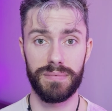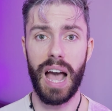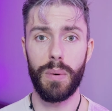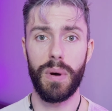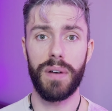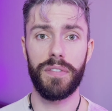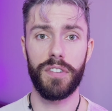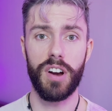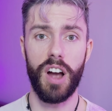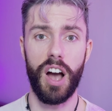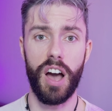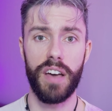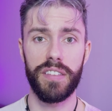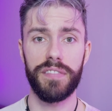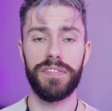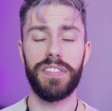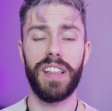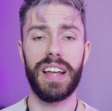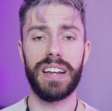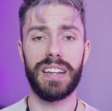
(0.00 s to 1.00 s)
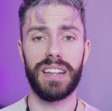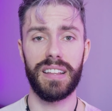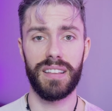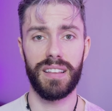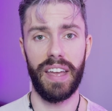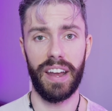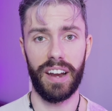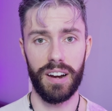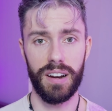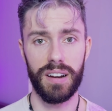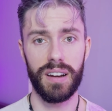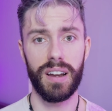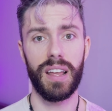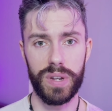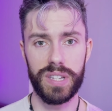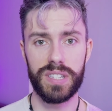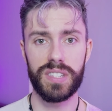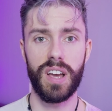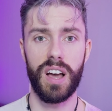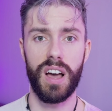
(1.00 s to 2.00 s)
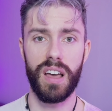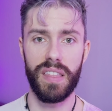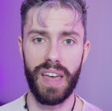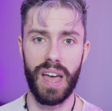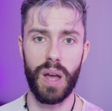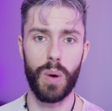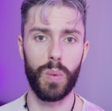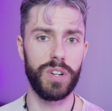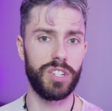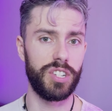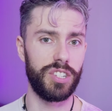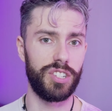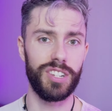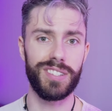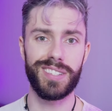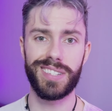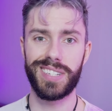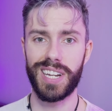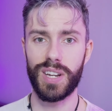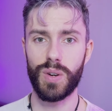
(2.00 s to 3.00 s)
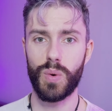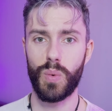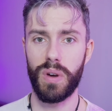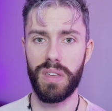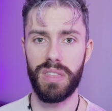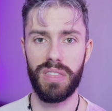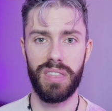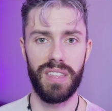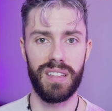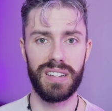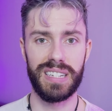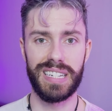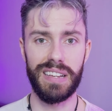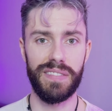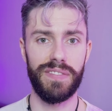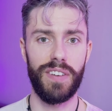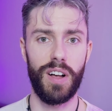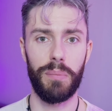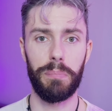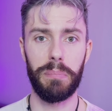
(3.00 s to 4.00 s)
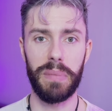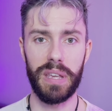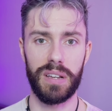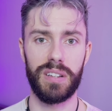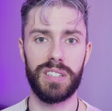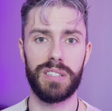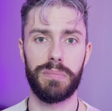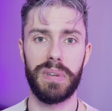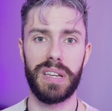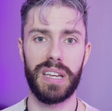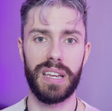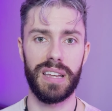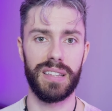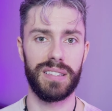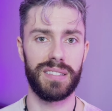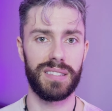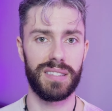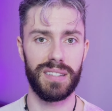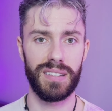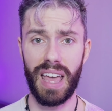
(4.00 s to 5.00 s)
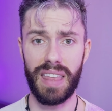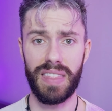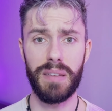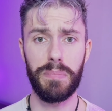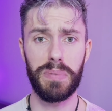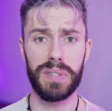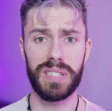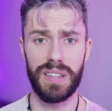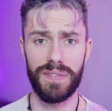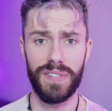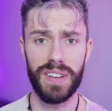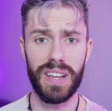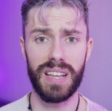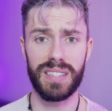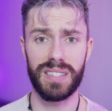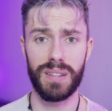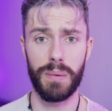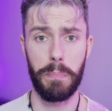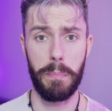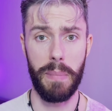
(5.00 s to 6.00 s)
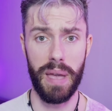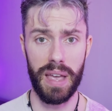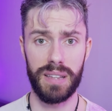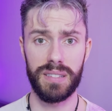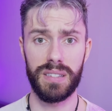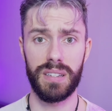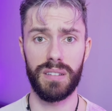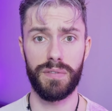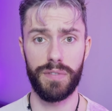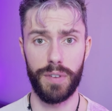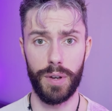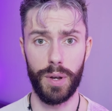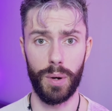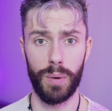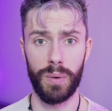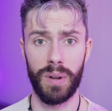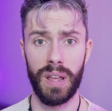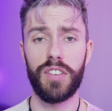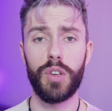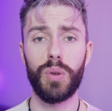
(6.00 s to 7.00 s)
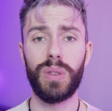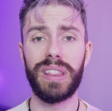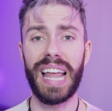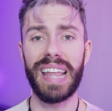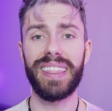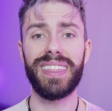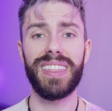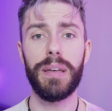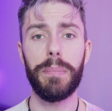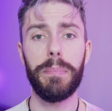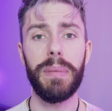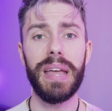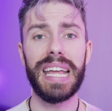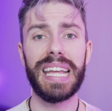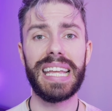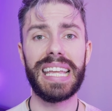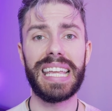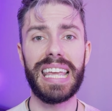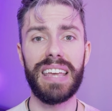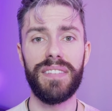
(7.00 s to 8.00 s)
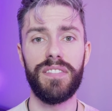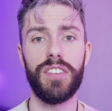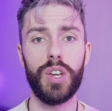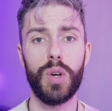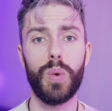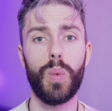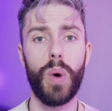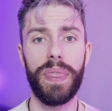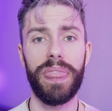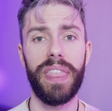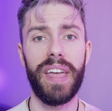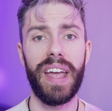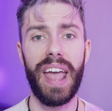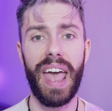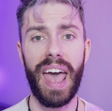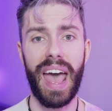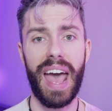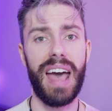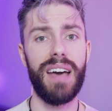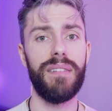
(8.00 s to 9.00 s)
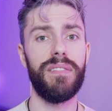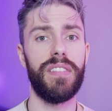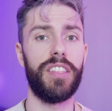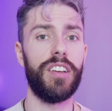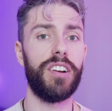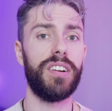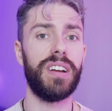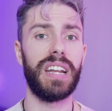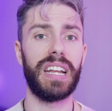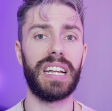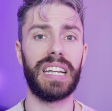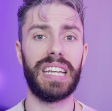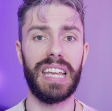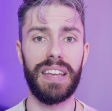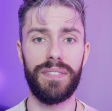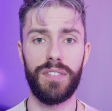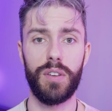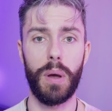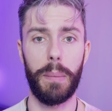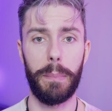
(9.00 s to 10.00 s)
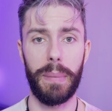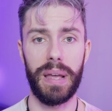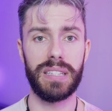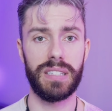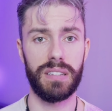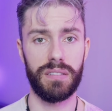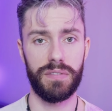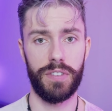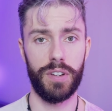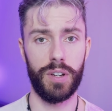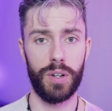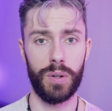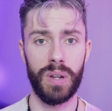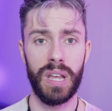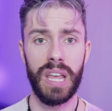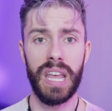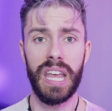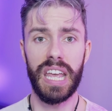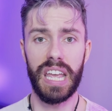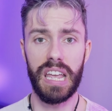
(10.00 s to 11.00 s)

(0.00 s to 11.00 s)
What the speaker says: However, on the flight there, we saw that we should just stick with the default meals because Cathay Pacific has amazing food. If you let them give you what they have, they're gonna give you amazing food.